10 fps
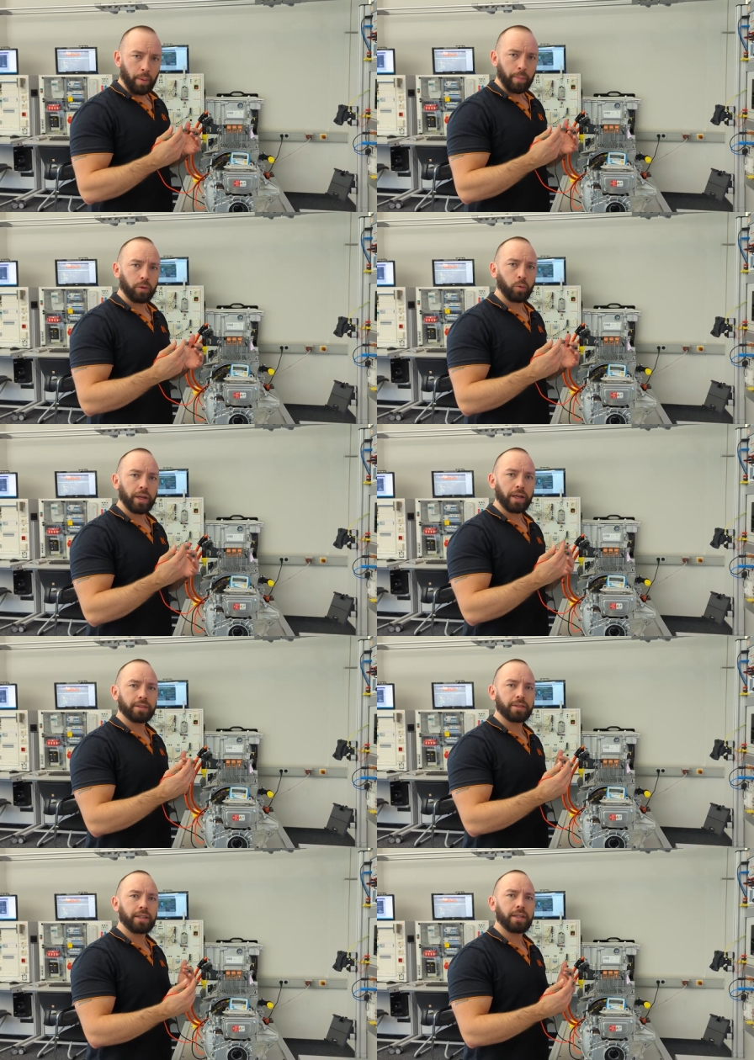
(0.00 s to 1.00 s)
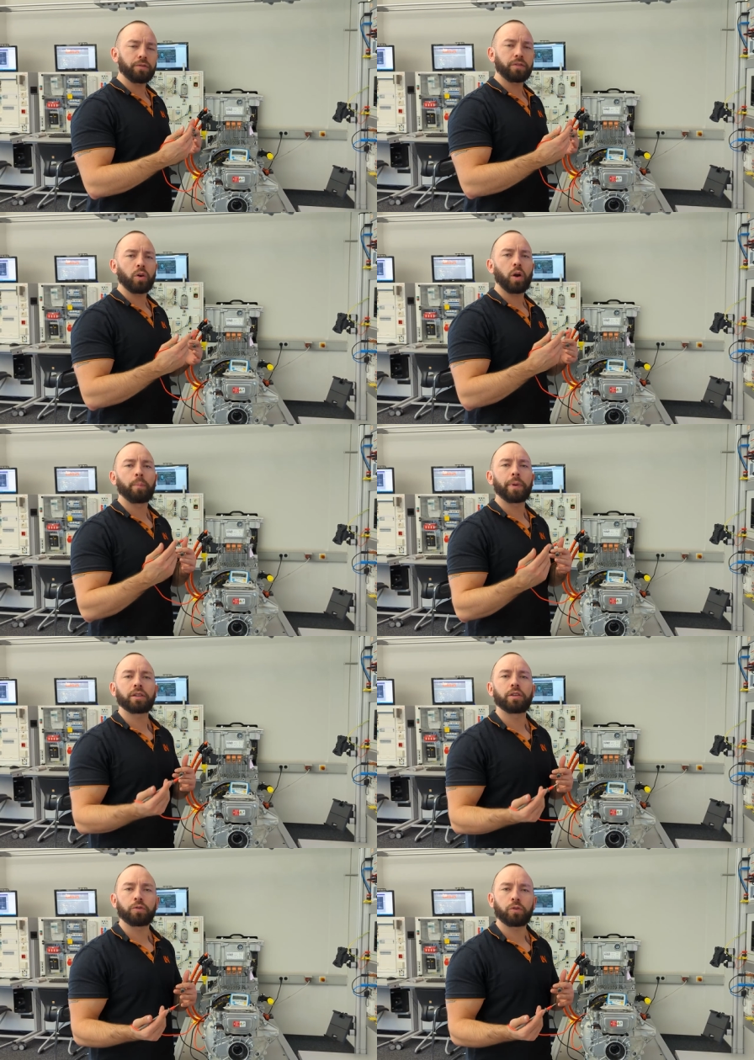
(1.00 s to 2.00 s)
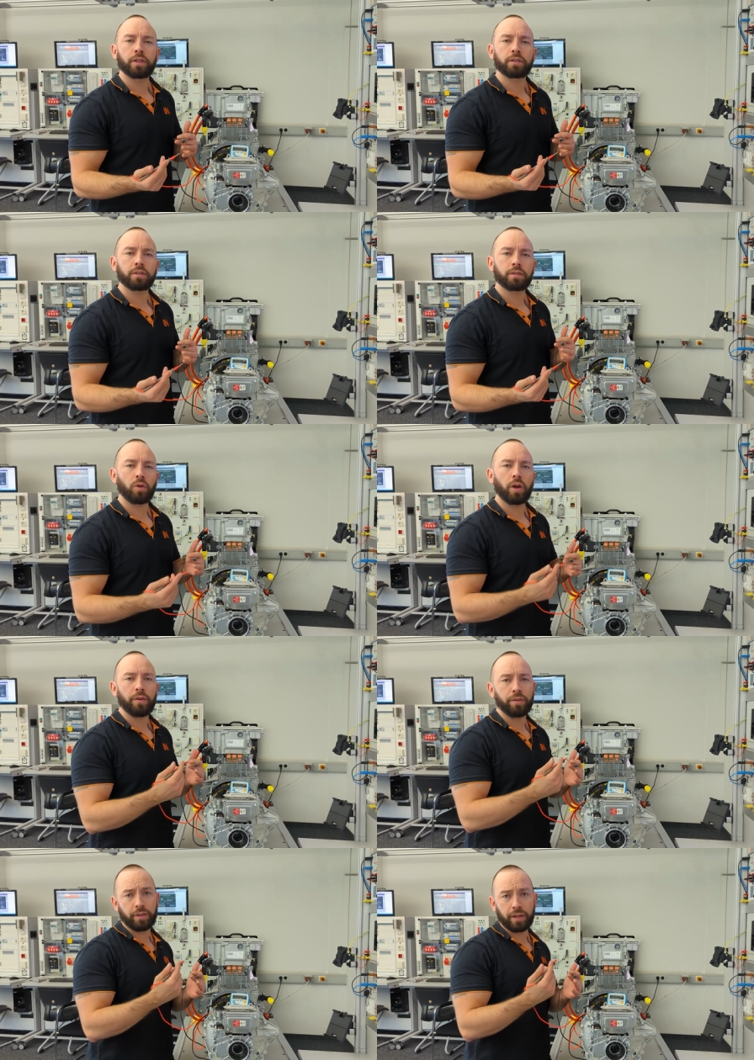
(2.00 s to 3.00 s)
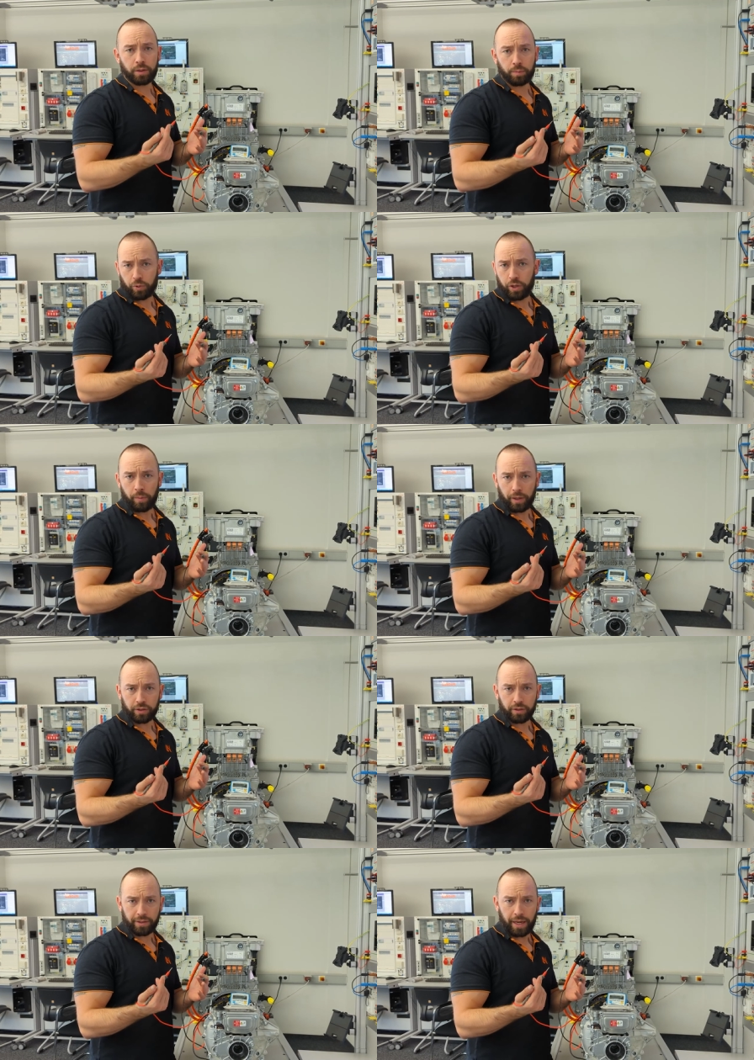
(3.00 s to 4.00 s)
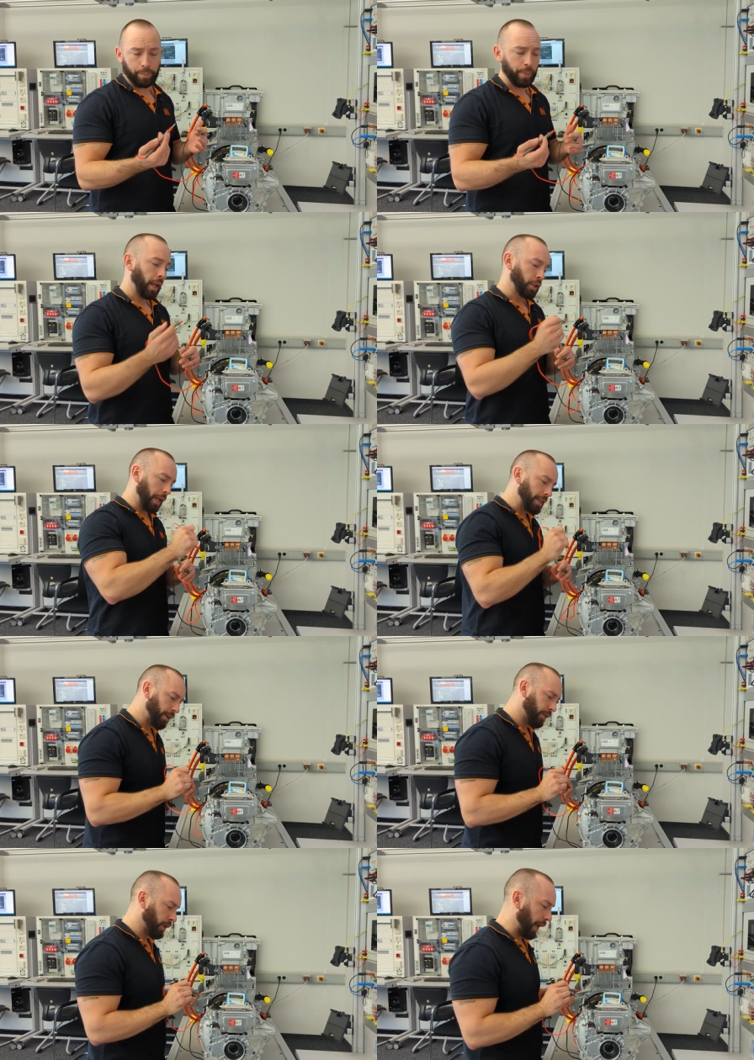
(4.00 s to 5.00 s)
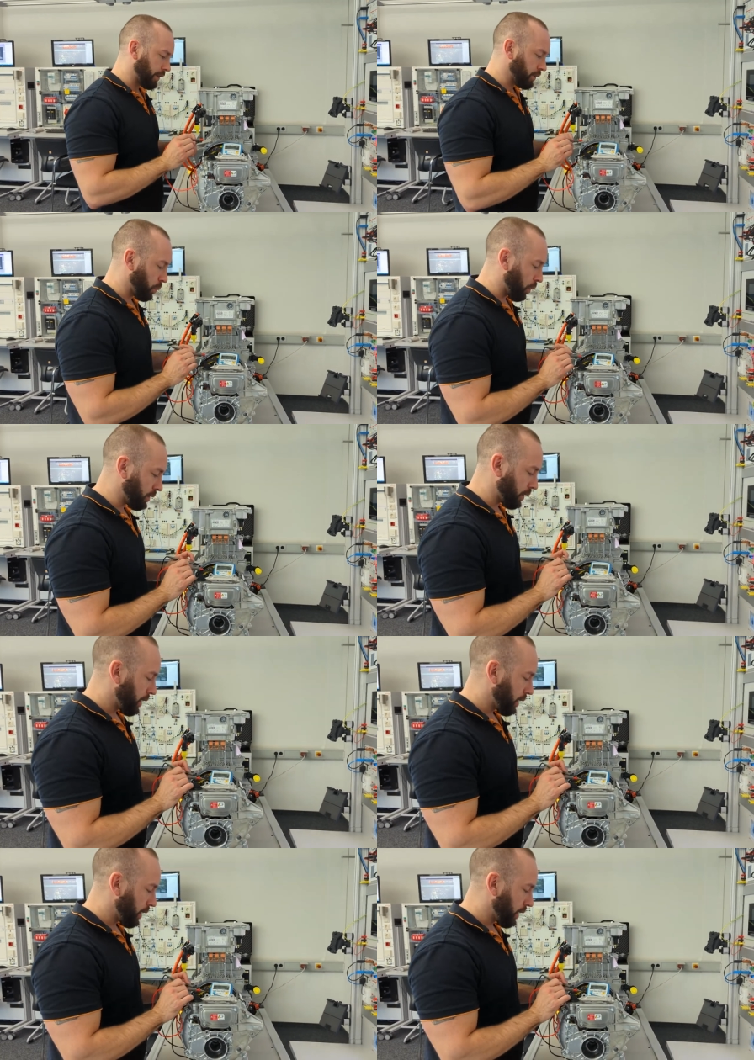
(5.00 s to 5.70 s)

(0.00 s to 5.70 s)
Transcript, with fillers: but we can see if there are big differences or everything is pretty much the same. So let's have a look at this one.